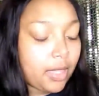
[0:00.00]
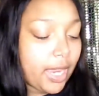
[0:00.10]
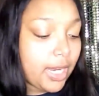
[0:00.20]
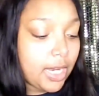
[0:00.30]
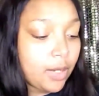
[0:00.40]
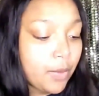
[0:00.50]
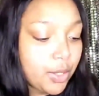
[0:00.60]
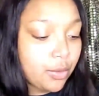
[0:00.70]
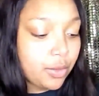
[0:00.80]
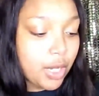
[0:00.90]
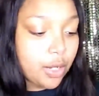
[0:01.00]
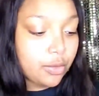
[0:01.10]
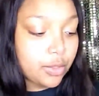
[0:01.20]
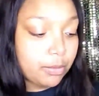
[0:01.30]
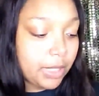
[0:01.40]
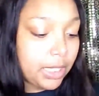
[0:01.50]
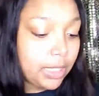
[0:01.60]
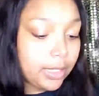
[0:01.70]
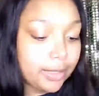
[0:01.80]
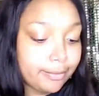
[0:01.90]
Like, anyone who knows
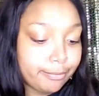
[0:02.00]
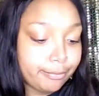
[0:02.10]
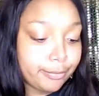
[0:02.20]
me